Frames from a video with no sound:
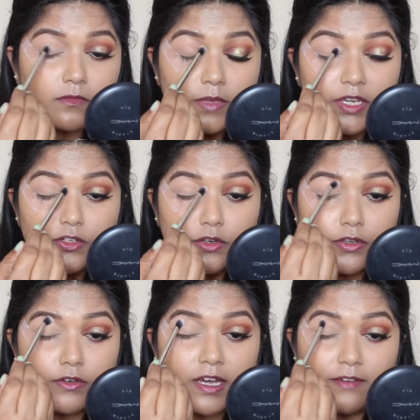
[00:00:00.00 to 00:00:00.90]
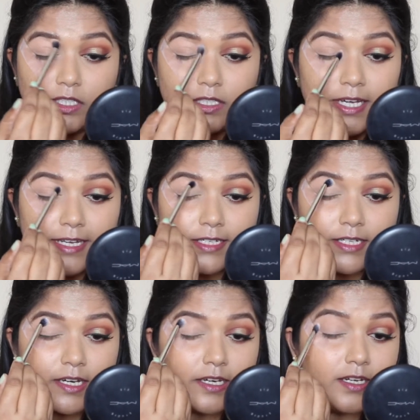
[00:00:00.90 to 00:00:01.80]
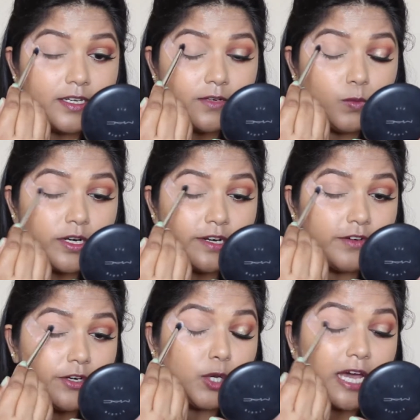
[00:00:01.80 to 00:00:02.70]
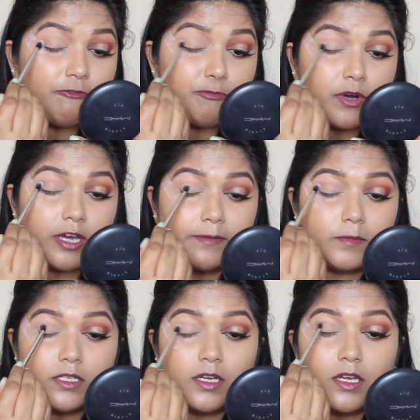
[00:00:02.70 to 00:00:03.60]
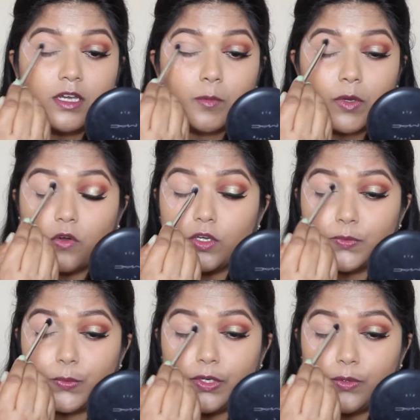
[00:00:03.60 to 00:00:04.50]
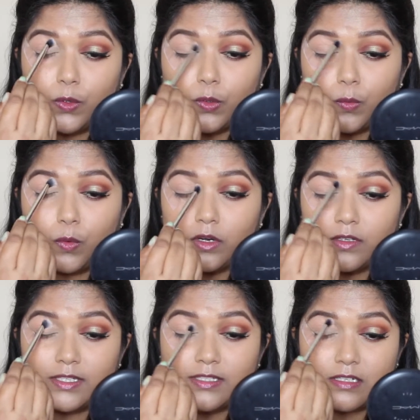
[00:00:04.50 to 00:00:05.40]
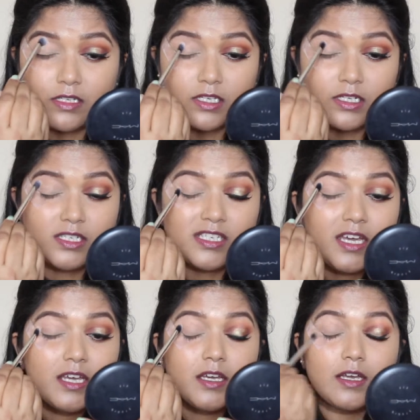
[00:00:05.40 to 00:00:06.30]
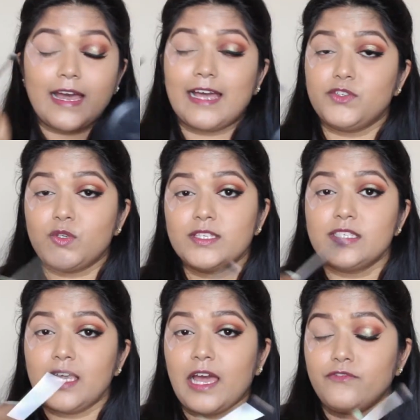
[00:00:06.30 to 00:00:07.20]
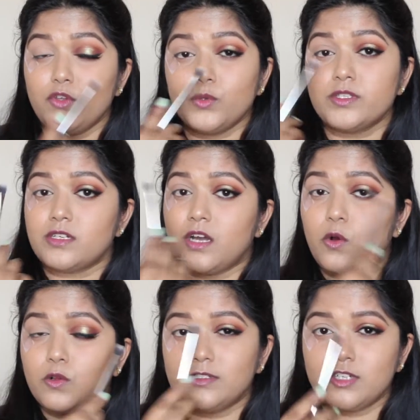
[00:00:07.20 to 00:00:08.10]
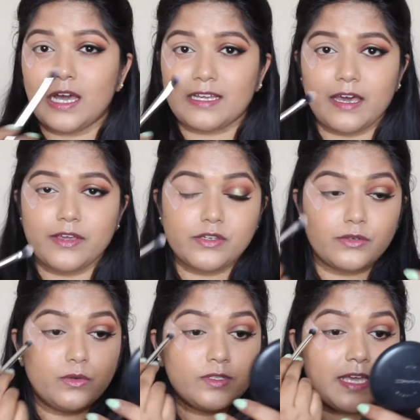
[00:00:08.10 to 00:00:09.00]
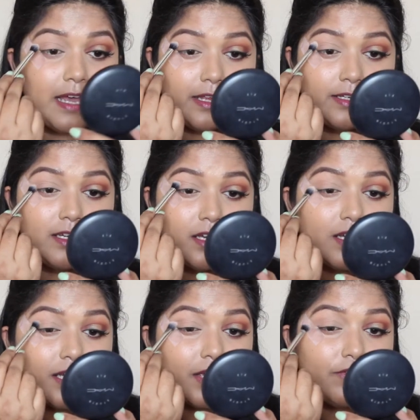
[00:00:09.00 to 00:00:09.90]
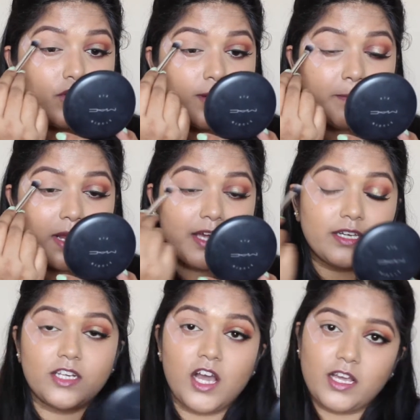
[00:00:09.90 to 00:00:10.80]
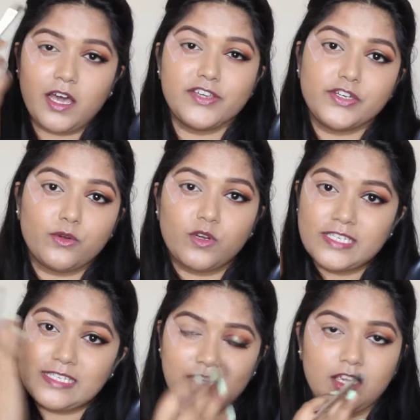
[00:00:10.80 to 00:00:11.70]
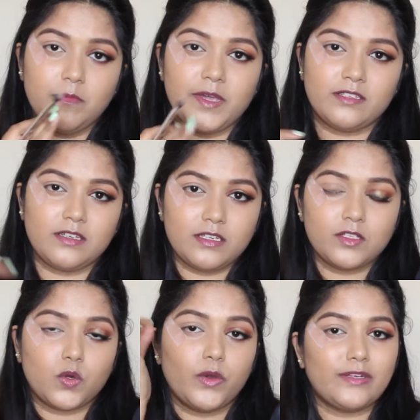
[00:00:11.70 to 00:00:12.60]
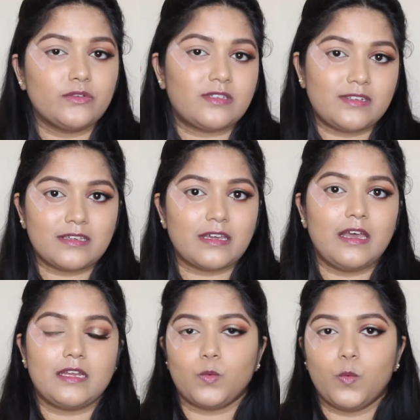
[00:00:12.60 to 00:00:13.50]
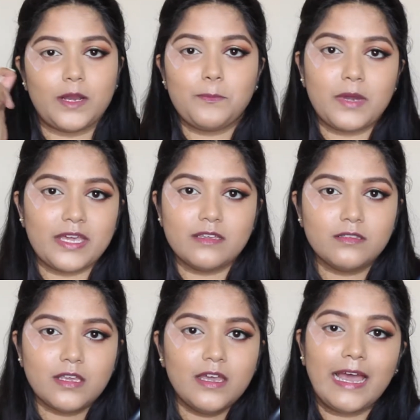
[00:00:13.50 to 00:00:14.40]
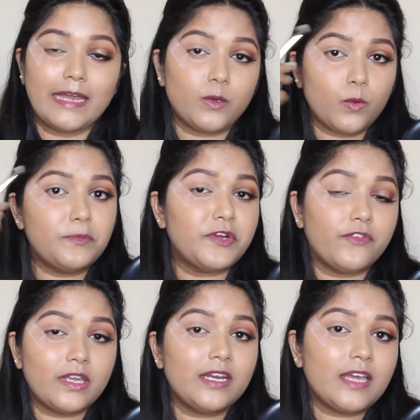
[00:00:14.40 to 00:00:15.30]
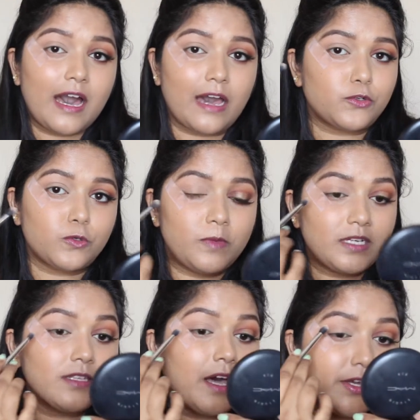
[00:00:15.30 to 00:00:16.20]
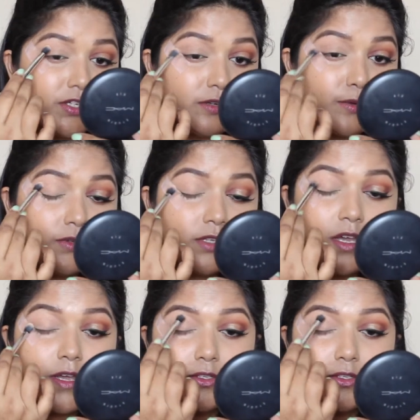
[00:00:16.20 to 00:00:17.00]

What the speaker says: Make sure you cover the entire lid wherever you have primed, because we don't want that stickiness. As you can see, I've used all the dark eyeshadows, and if you apply a dark eyeshadow on a sticky base, it is going to stick at one place and it will be really hard to blend the eyeshadows.